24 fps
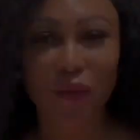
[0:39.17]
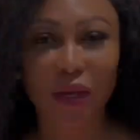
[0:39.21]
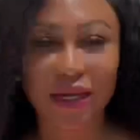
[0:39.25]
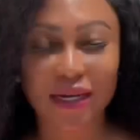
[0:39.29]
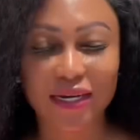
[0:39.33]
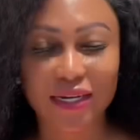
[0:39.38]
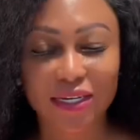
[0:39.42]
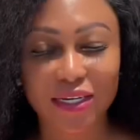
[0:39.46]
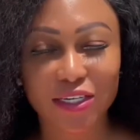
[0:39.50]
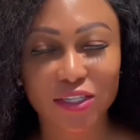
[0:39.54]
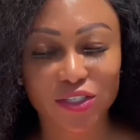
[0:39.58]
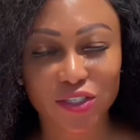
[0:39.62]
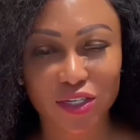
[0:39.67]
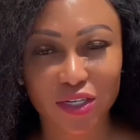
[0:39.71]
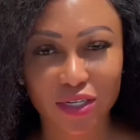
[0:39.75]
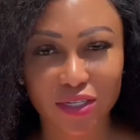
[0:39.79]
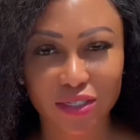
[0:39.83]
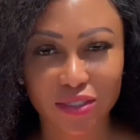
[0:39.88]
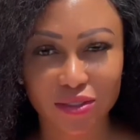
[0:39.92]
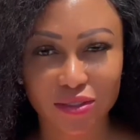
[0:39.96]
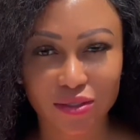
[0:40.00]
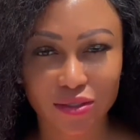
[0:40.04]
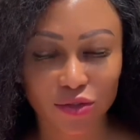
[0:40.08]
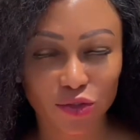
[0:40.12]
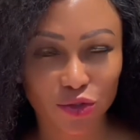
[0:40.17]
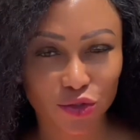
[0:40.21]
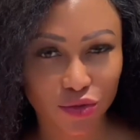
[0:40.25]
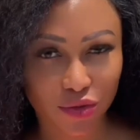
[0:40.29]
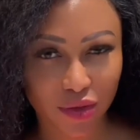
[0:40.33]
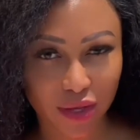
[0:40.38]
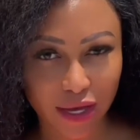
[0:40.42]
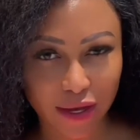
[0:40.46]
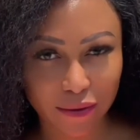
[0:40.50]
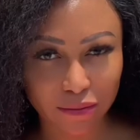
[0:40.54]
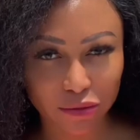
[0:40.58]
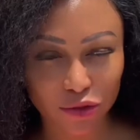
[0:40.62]
glitters to
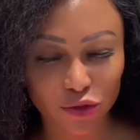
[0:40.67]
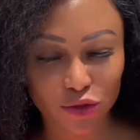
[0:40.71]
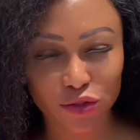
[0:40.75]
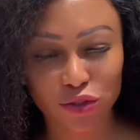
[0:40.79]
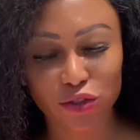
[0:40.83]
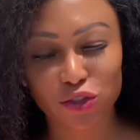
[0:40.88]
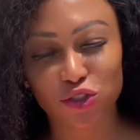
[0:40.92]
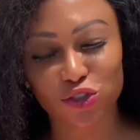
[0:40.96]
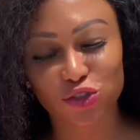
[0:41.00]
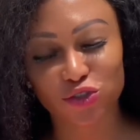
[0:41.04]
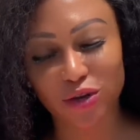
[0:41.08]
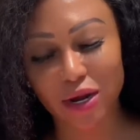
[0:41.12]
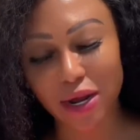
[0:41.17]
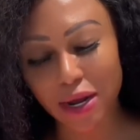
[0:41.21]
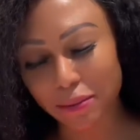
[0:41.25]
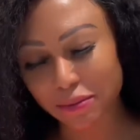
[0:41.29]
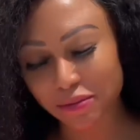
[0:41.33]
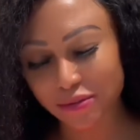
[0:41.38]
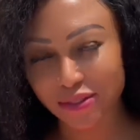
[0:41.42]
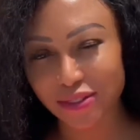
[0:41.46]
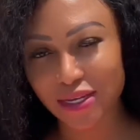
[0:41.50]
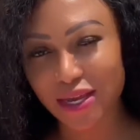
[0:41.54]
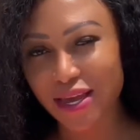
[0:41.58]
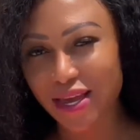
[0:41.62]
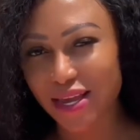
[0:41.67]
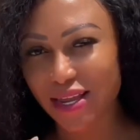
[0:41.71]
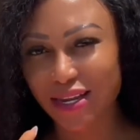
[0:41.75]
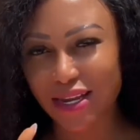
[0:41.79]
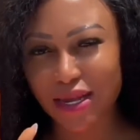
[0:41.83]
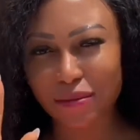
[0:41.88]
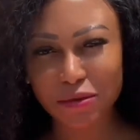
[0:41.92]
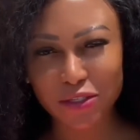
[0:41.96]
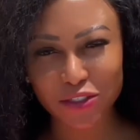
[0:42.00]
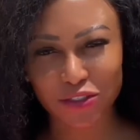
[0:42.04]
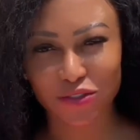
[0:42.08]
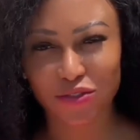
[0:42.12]
them, to the straps.
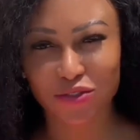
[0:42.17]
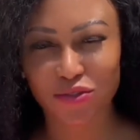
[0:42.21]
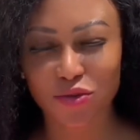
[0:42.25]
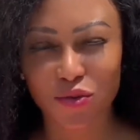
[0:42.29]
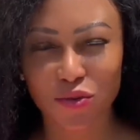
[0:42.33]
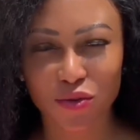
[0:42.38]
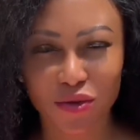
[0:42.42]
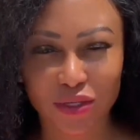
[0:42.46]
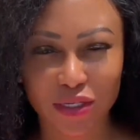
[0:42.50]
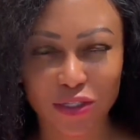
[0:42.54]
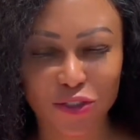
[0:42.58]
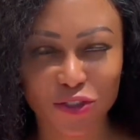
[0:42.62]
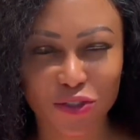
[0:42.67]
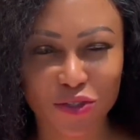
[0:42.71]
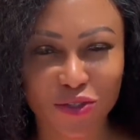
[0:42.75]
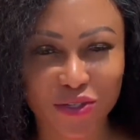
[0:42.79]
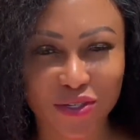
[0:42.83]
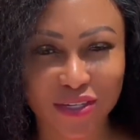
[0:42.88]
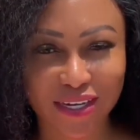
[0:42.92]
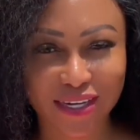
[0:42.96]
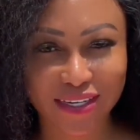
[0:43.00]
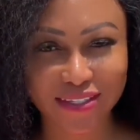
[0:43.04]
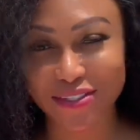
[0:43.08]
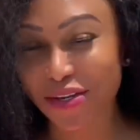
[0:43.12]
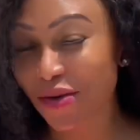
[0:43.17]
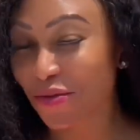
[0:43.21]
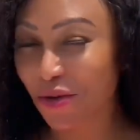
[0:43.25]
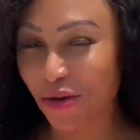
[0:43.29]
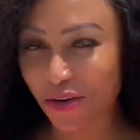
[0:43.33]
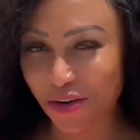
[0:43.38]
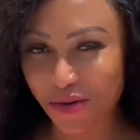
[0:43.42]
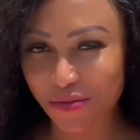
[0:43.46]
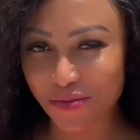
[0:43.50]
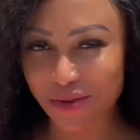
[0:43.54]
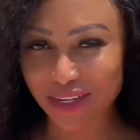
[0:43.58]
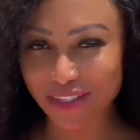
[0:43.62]
Let me just go on and show you guys.
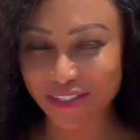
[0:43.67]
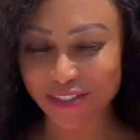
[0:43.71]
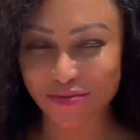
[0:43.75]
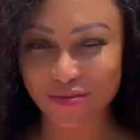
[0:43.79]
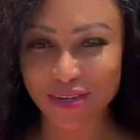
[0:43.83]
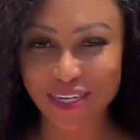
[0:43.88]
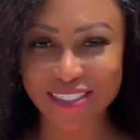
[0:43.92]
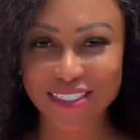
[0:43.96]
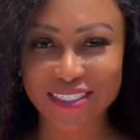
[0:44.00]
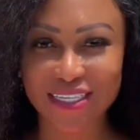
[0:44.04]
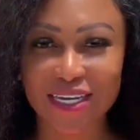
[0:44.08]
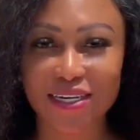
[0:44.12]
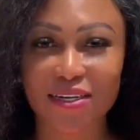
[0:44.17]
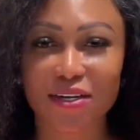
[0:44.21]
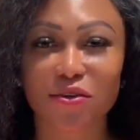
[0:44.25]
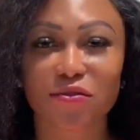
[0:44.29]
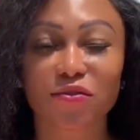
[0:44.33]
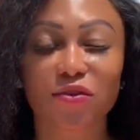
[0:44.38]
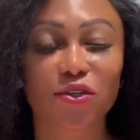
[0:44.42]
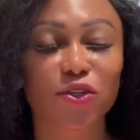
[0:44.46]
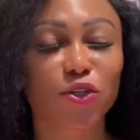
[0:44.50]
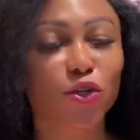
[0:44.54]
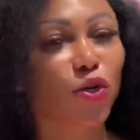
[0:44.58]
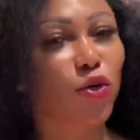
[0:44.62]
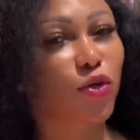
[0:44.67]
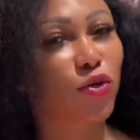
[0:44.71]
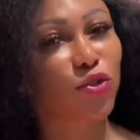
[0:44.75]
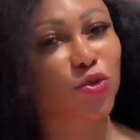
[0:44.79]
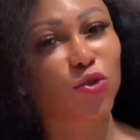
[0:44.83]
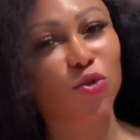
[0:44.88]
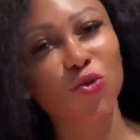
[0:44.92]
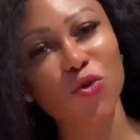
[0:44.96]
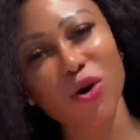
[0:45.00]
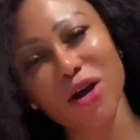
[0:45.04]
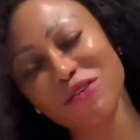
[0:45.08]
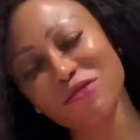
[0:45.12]
Welcome back to my channel. For those
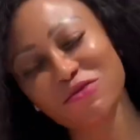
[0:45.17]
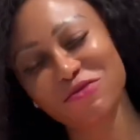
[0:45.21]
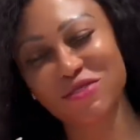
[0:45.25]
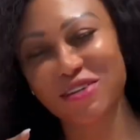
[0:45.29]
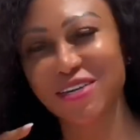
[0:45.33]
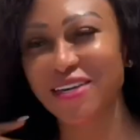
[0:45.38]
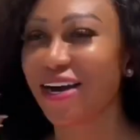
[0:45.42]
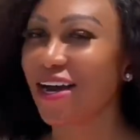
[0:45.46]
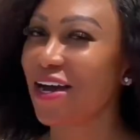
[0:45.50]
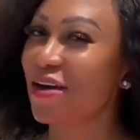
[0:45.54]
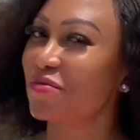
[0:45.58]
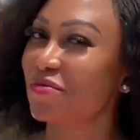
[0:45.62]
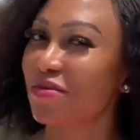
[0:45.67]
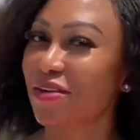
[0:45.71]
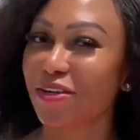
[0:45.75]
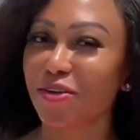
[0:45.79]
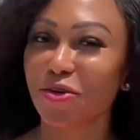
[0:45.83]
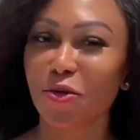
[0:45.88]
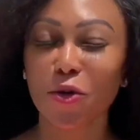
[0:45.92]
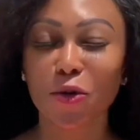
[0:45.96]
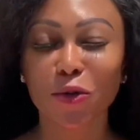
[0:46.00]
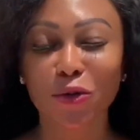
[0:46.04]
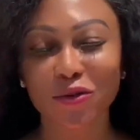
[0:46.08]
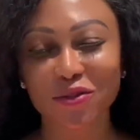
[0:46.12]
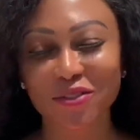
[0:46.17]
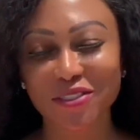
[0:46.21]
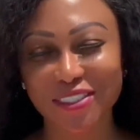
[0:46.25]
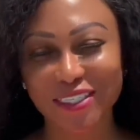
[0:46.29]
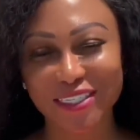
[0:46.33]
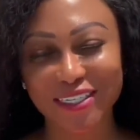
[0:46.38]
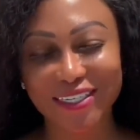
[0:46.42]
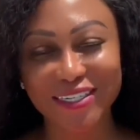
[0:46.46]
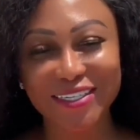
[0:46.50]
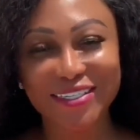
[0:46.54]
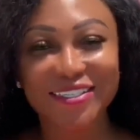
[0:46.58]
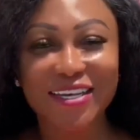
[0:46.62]
who are VIP
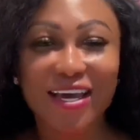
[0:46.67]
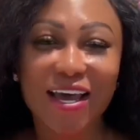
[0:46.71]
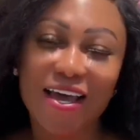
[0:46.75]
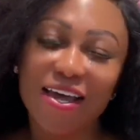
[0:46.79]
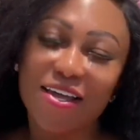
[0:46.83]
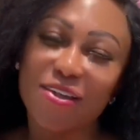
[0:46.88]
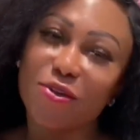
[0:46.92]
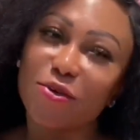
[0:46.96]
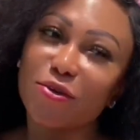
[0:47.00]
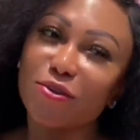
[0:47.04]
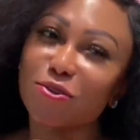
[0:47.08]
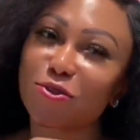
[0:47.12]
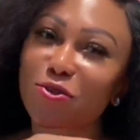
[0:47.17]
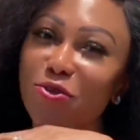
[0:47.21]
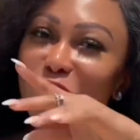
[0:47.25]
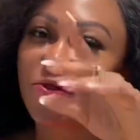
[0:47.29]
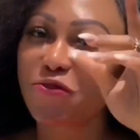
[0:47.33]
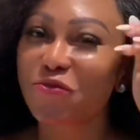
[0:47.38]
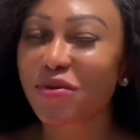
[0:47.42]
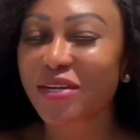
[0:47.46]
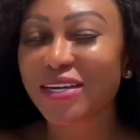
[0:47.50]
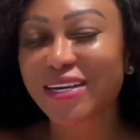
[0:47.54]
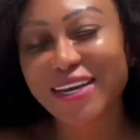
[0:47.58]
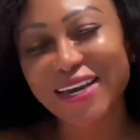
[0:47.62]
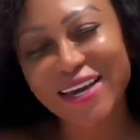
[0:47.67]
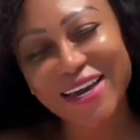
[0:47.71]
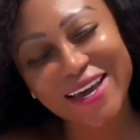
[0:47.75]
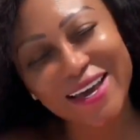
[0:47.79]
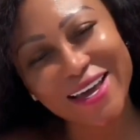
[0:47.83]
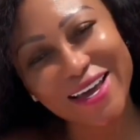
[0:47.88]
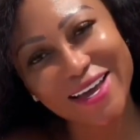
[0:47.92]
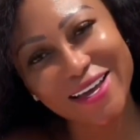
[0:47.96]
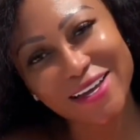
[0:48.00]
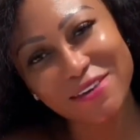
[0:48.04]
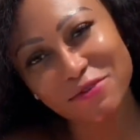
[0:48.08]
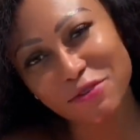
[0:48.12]
OGs, those who've been
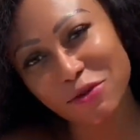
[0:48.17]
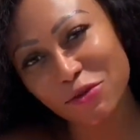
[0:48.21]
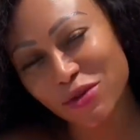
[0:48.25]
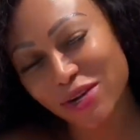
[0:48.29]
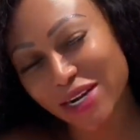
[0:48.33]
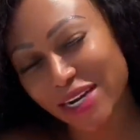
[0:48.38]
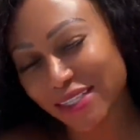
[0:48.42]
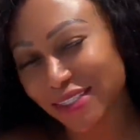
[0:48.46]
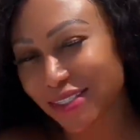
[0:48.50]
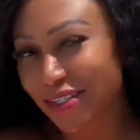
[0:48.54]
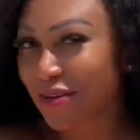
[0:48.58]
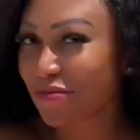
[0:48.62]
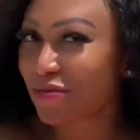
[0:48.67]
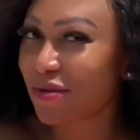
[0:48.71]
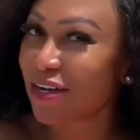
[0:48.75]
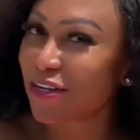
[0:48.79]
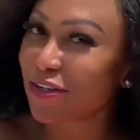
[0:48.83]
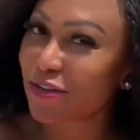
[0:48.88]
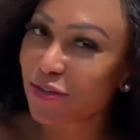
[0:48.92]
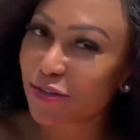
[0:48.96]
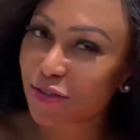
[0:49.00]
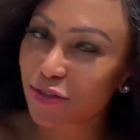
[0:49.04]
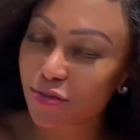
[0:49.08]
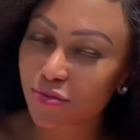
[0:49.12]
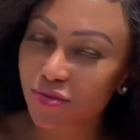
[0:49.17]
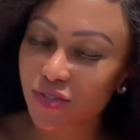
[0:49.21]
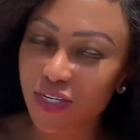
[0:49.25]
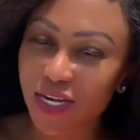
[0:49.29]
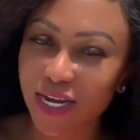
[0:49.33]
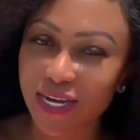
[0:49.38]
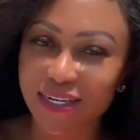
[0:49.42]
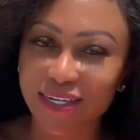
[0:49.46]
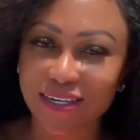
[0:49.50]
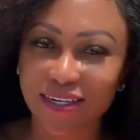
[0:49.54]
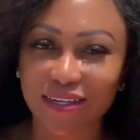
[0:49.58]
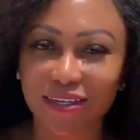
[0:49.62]
here from when I started my YouTube
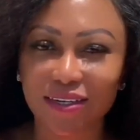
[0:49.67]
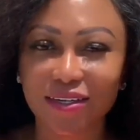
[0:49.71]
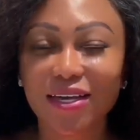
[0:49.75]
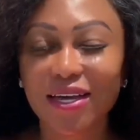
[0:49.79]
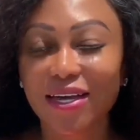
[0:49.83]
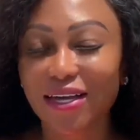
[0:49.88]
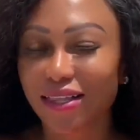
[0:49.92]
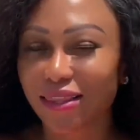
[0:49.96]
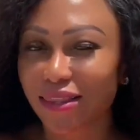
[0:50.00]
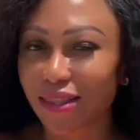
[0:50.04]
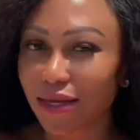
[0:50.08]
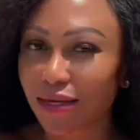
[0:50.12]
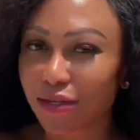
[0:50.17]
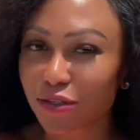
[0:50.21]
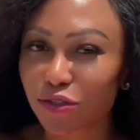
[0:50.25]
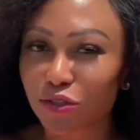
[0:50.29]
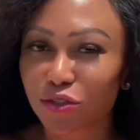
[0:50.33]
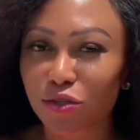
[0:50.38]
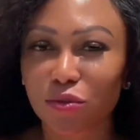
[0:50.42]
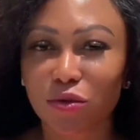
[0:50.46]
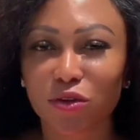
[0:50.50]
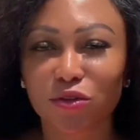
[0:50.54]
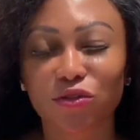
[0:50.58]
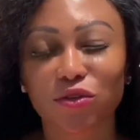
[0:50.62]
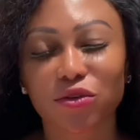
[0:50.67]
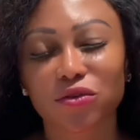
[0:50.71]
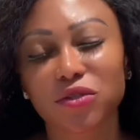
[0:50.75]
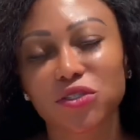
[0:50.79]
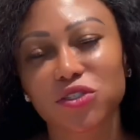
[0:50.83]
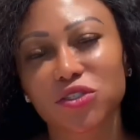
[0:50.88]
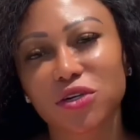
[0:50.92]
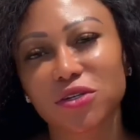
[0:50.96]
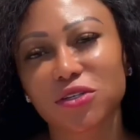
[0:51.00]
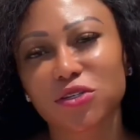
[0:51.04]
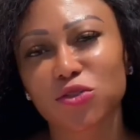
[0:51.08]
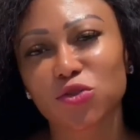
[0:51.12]
channel, thank you so much for
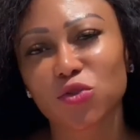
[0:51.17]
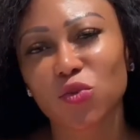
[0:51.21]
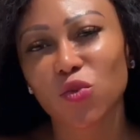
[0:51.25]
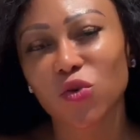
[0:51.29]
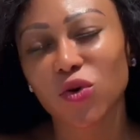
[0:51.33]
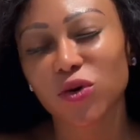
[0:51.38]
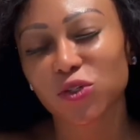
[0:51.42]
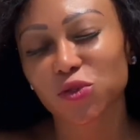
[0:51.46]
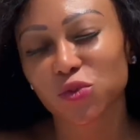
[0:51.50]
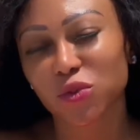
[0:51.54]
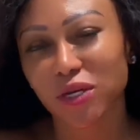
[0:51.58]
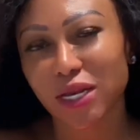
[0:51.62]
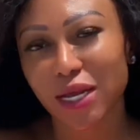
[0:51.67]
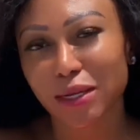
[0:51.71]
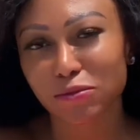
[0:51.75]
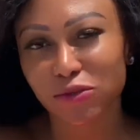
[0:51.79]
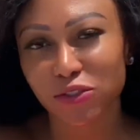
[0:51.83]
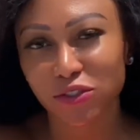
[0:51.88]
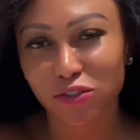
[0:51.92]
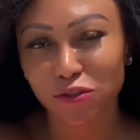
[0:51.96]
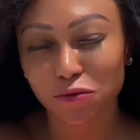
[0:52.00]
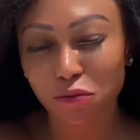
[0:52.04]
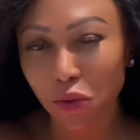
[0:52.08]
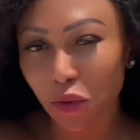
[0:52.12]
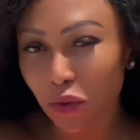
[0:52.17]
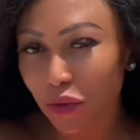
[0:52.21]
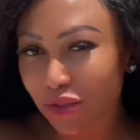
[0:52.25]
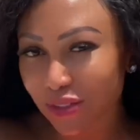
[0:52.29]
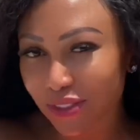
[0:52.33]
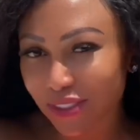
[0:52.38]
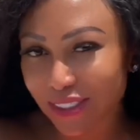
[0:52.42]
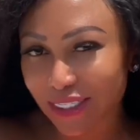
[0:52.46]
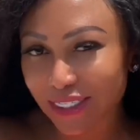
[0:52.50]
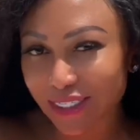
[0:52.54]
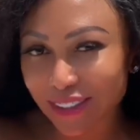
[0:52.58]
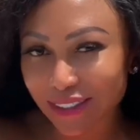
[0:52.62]
returning to watch what I'm just
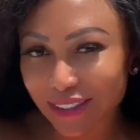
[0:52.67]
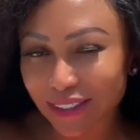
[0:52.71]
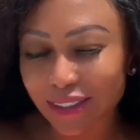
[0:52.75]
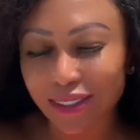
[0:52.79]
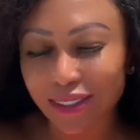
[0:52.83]
posting